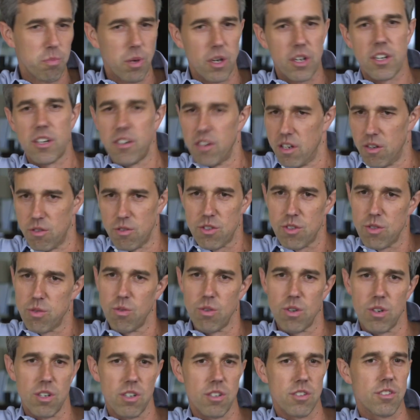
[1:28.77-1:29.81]
booking our own
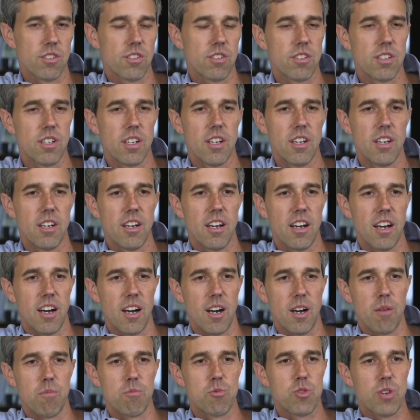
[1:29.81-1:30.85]
tours,
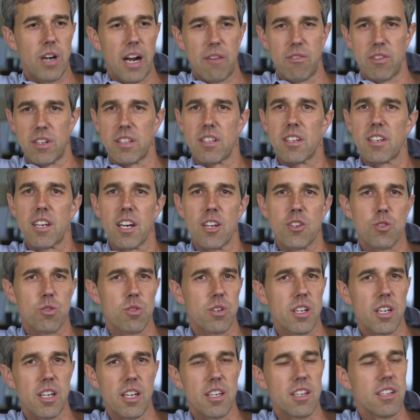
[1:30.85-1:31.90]
traveling the
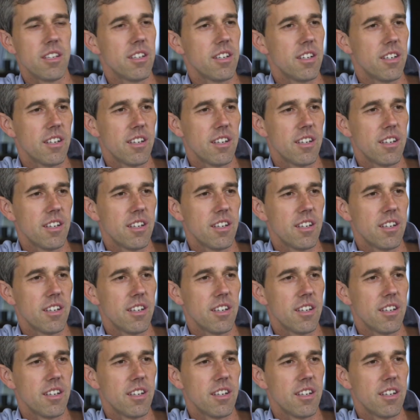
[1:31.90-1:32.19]
country,